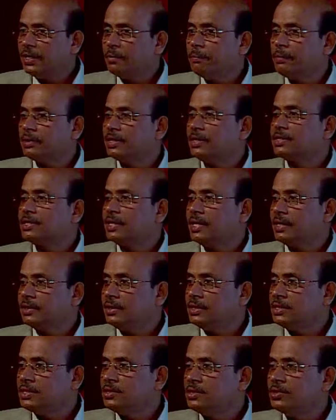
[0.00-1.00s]
methods like
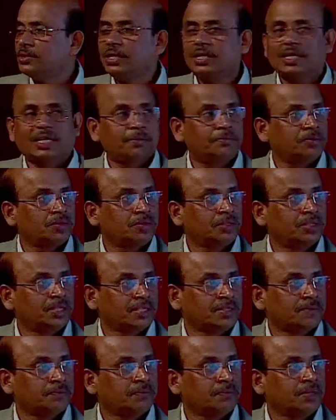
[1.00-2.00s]
this you can capture this.